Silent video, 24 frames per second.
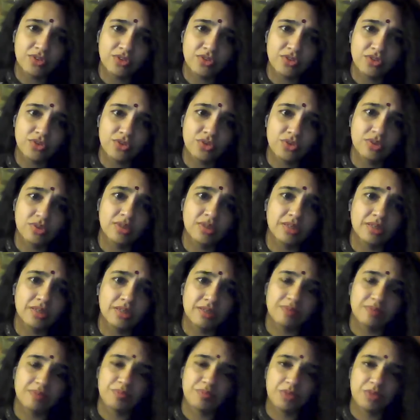you know,
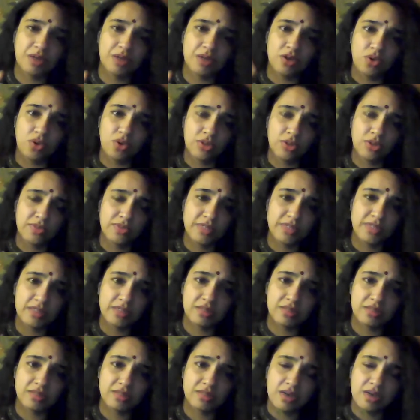a lot of these
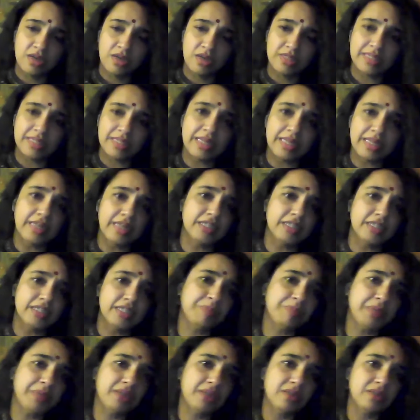C E T
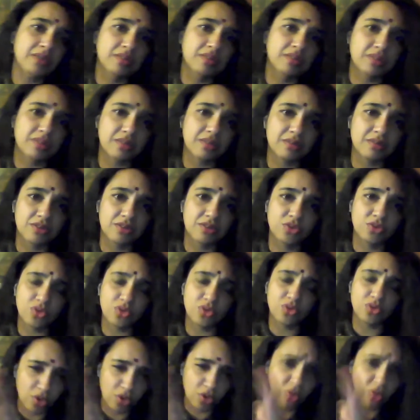Ps and, you know, a
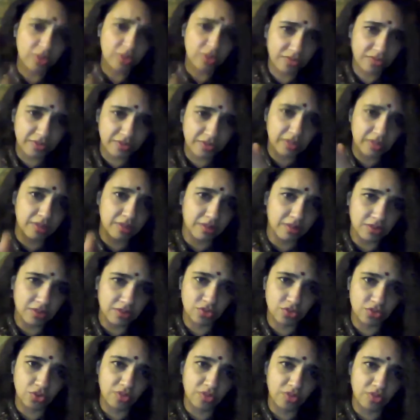lot of the
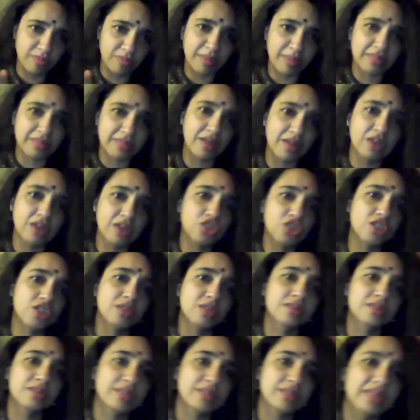sort of
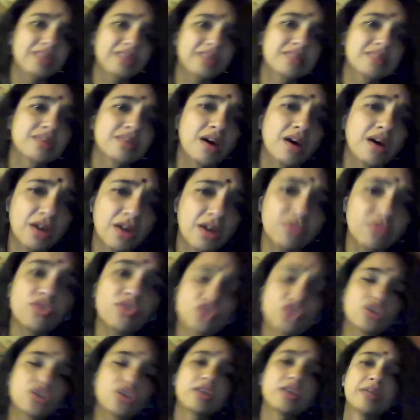massaging things,
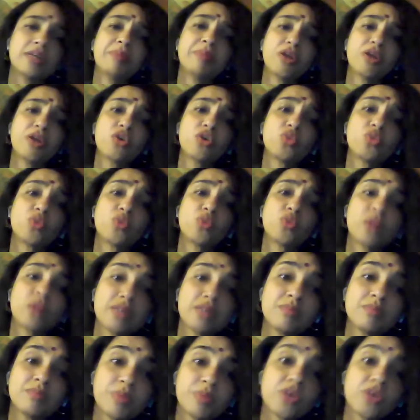unfortunately, may not work
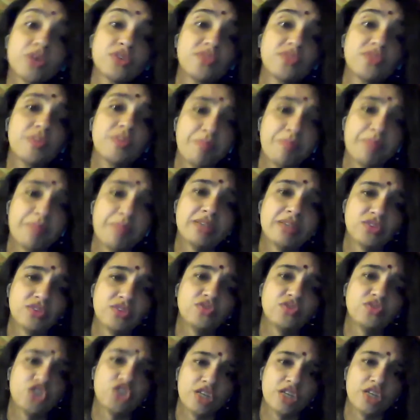because of the pace
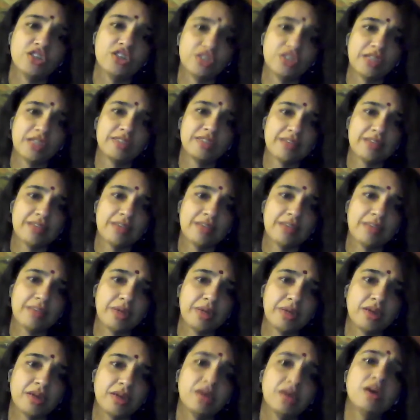of change that is
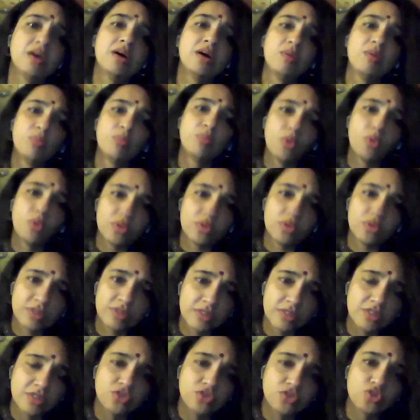happening, both in
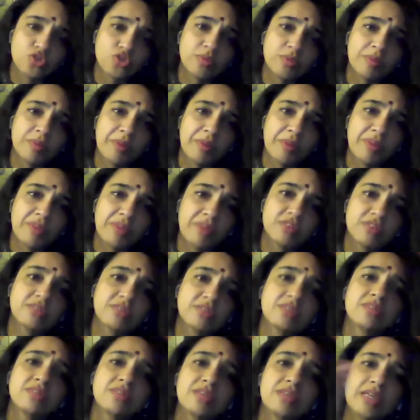consumer
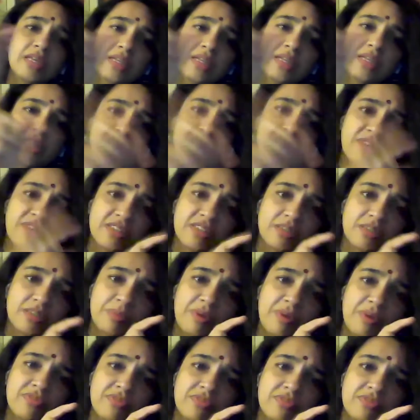preferences, in investor
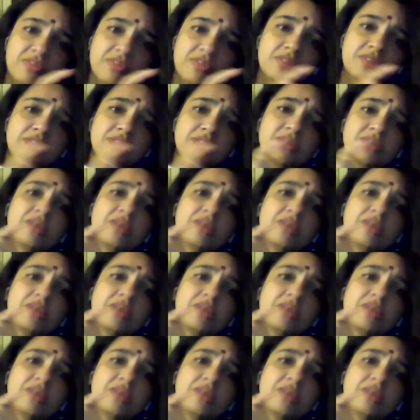preferences,